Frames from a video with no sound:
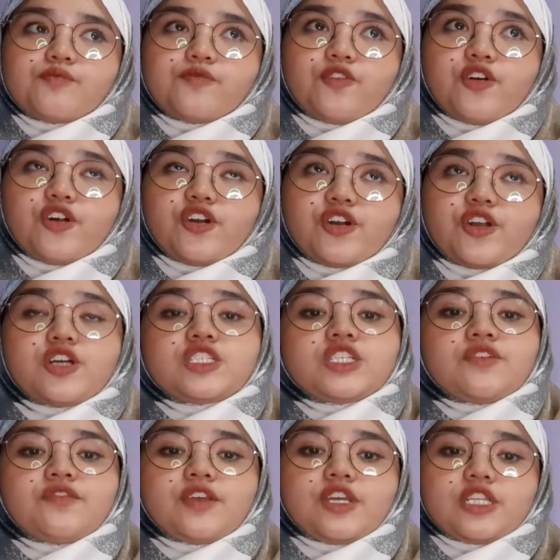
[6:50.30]
For cost of
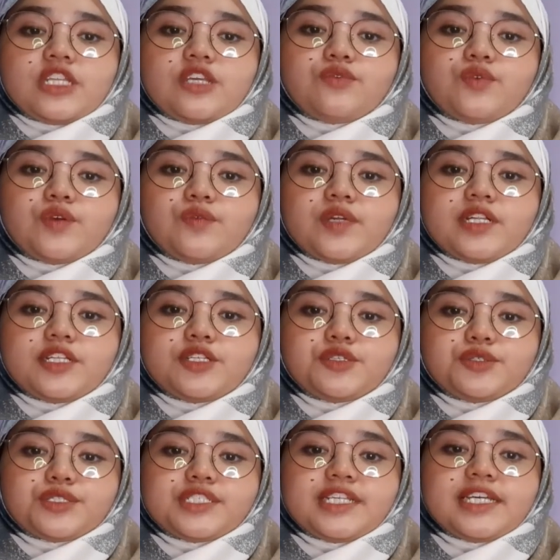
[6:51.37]
equity, we will
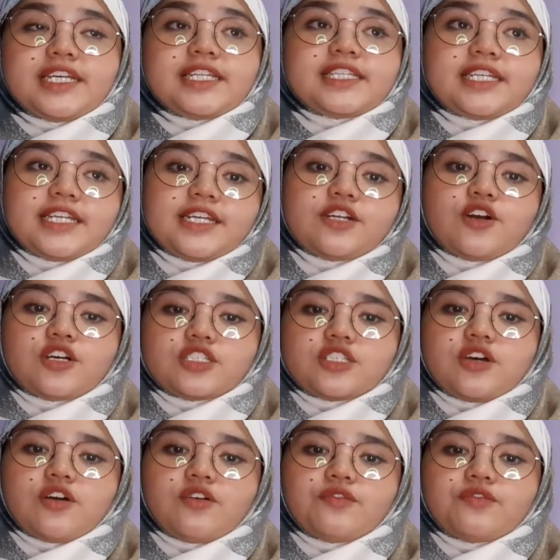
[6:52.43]
use the internal cost
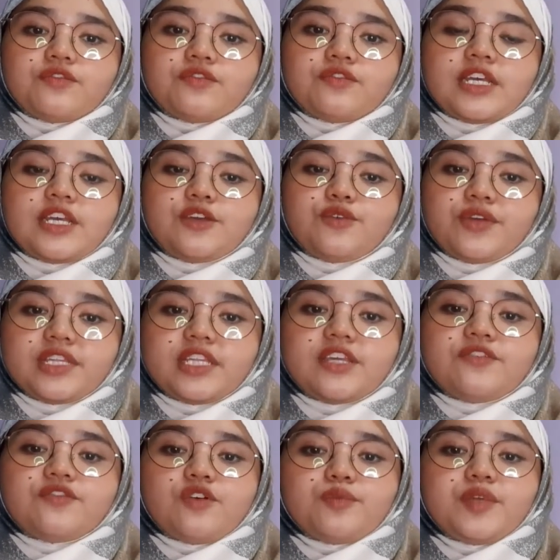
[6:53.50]
of equity
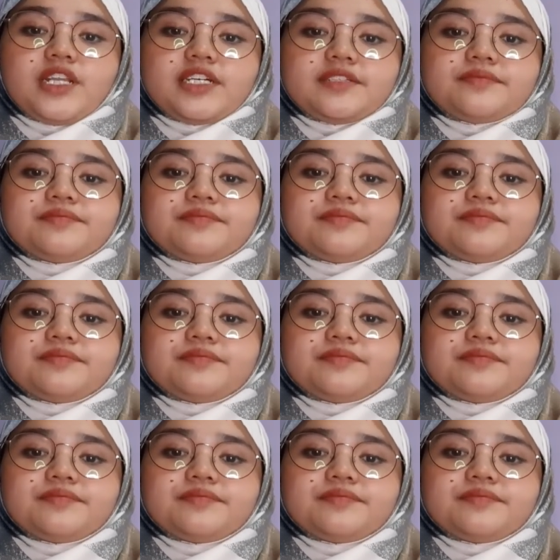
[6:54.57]
formula.